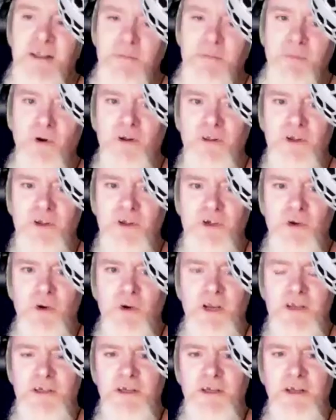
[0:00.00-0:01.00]
point of the story
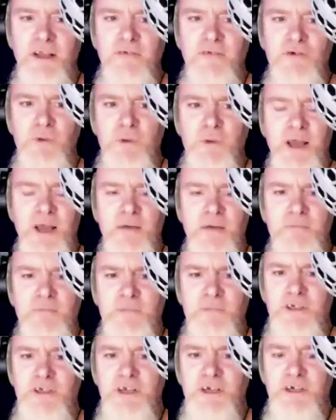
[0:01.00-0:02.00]
is it leaves you with that
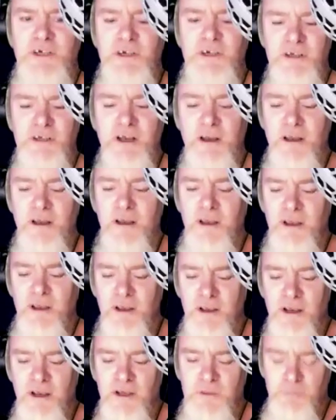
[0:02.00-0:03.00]
decision as
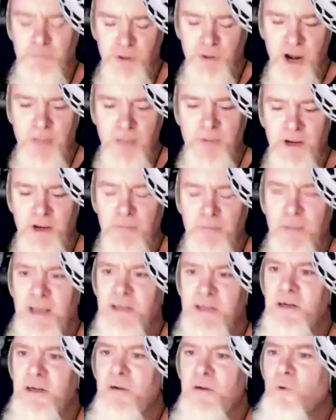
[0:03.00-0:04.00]
prepping and
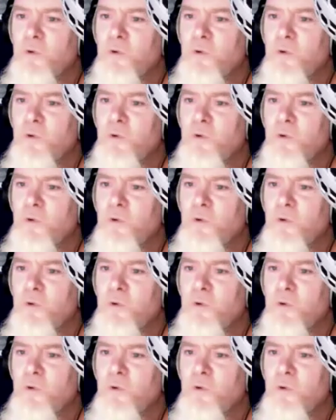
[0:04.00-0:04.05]
mixing.